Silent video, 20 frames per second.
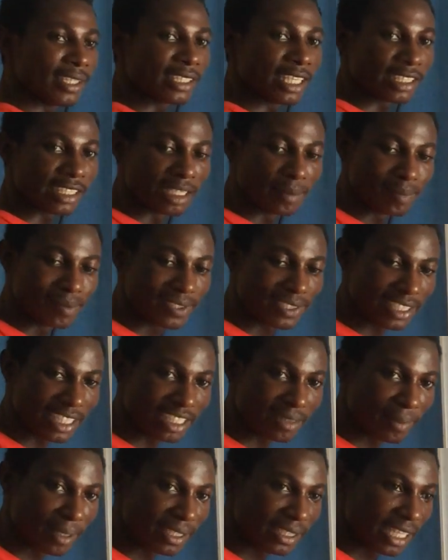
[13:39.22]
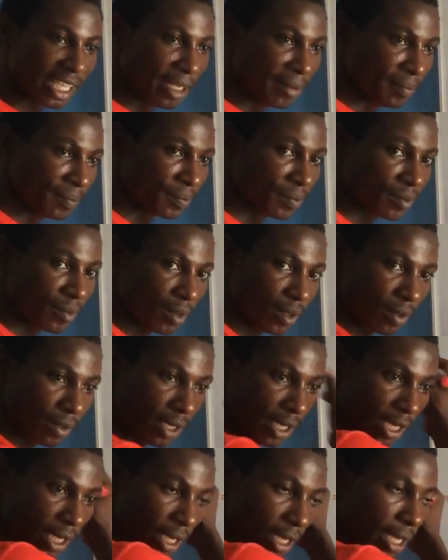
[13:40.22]
It's a simple statement, eh?
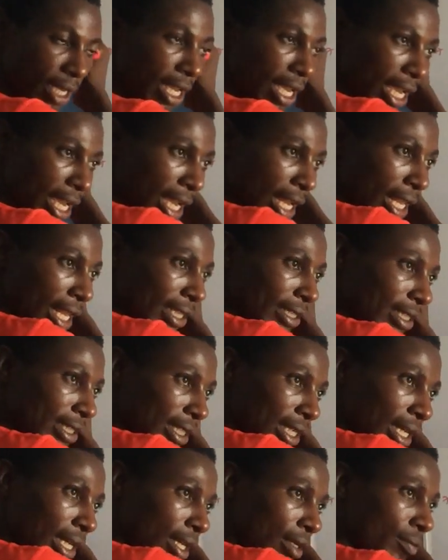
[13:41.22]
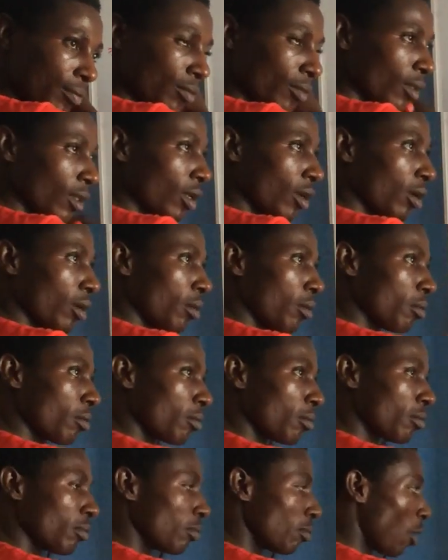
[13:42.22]
Okay? And let's say
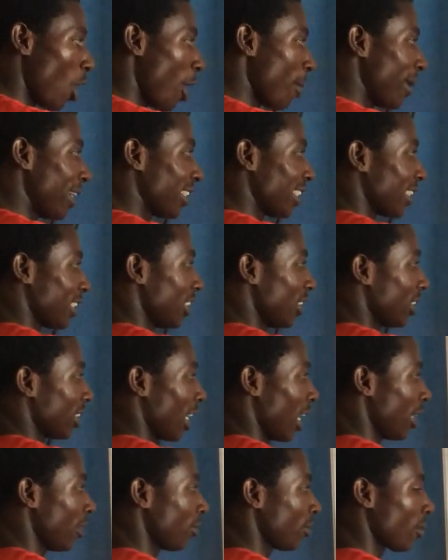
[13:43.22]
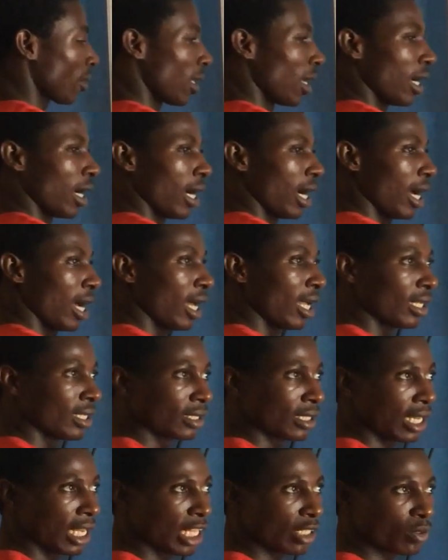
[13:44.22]
Mohammed is a teacher,
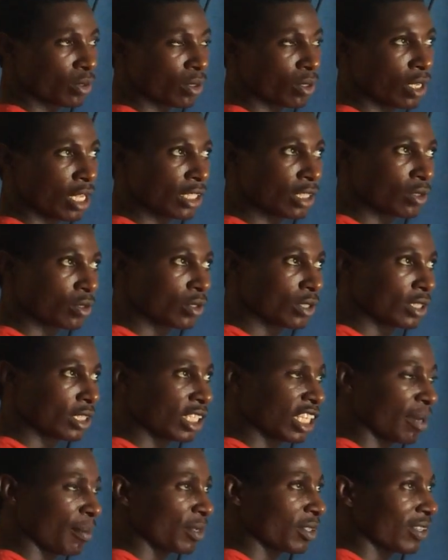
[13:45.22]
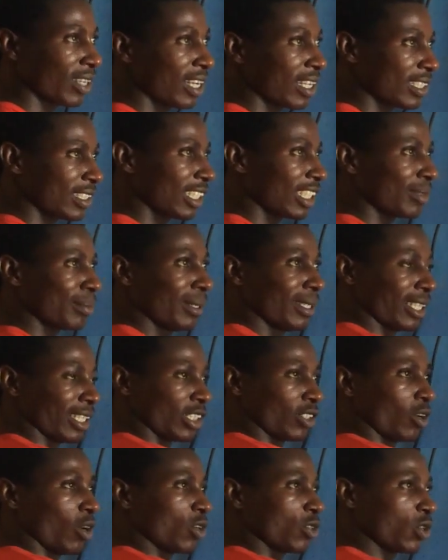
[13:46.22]
and let's think about another statement that
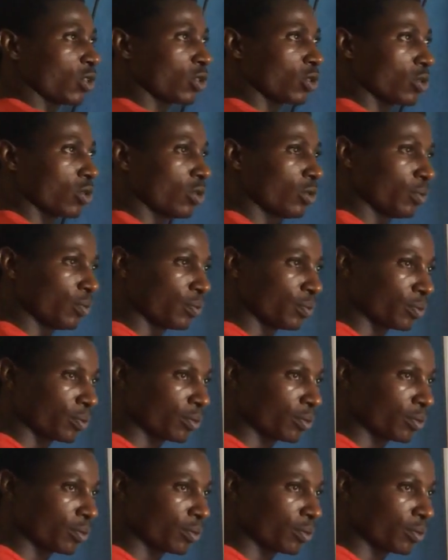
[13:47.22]
is also true.